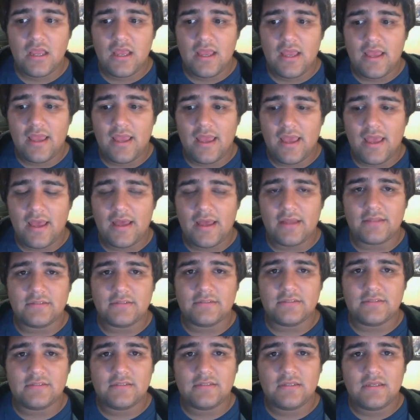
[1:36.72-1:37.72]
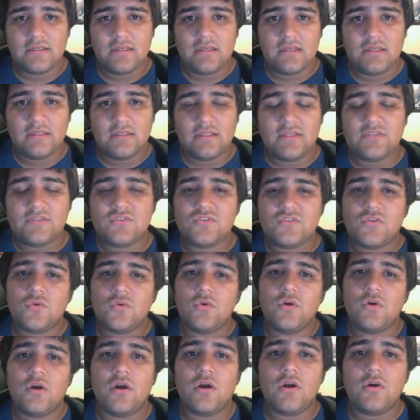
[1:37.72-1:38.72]
and these two
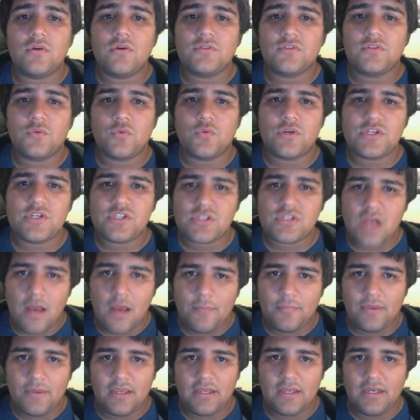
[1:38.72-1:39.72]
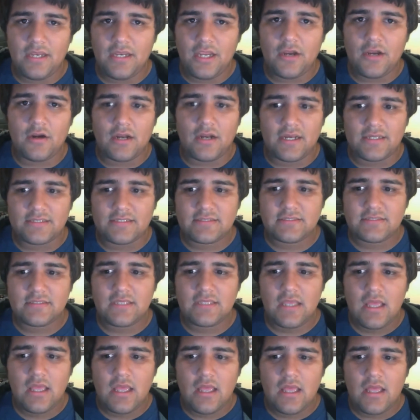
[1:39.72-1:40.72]
girls who were shopping near us
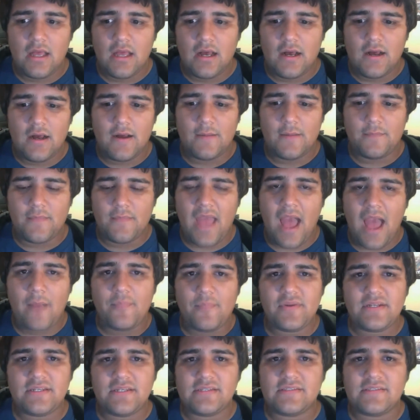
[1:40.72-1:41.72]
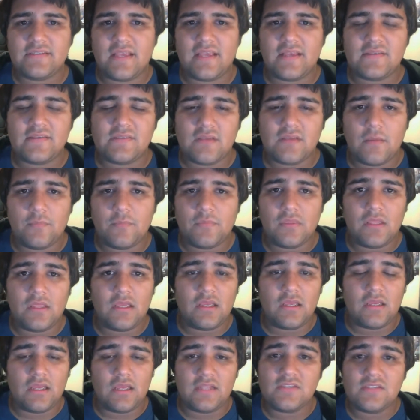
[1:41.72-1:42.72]
um, happened to say
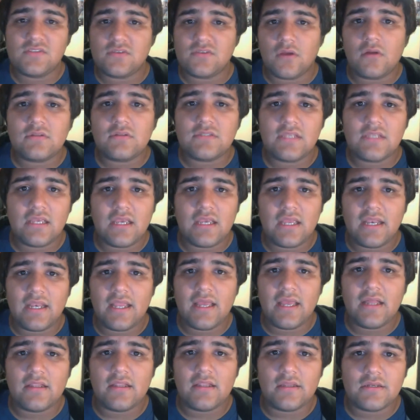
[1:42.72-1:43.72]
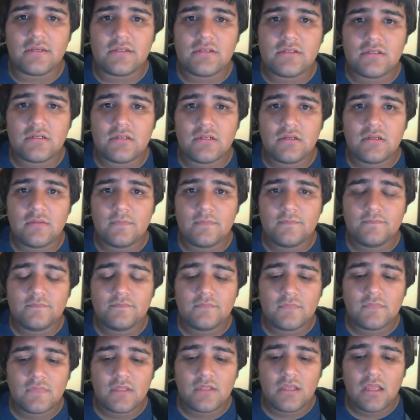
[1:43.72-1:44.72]
something insulting in English.
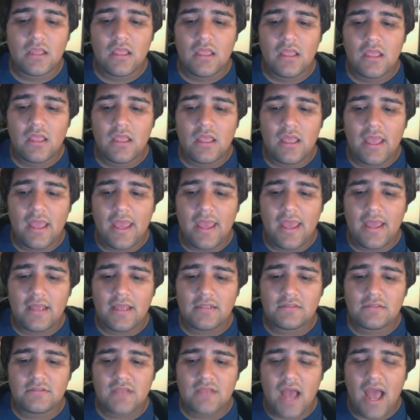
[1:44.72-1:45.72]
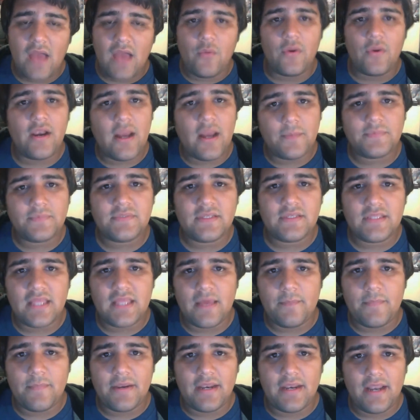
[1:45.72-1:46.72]
And I went up to
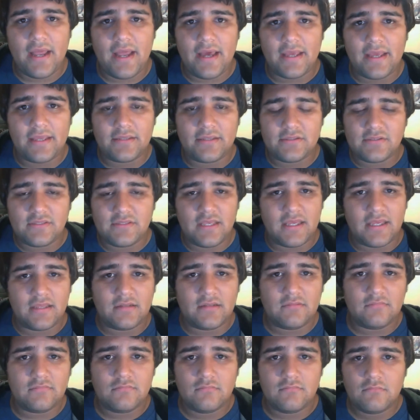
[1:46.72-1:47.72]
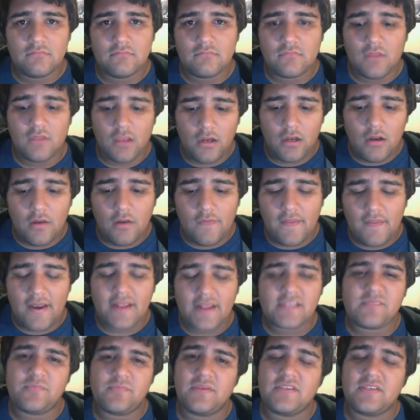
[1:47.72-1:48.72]
them and I said, You know that I
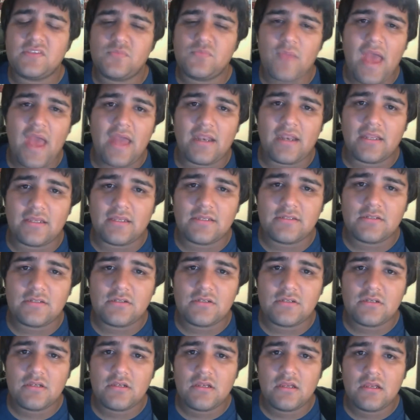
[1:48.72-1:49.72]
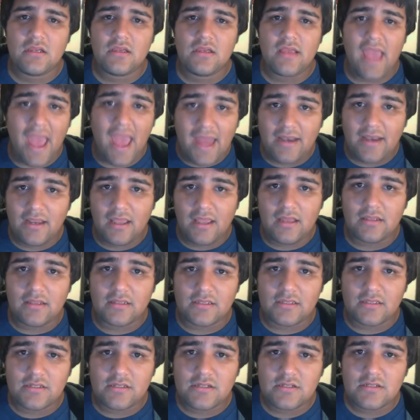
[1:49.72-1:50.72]
speak Spanish and
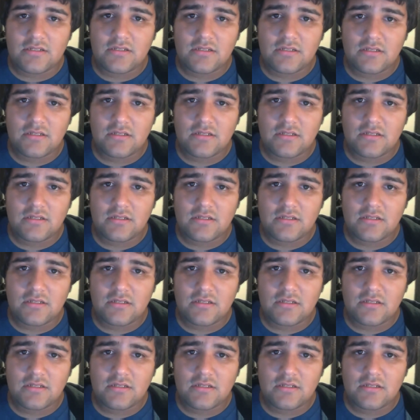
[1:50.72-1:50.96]
English.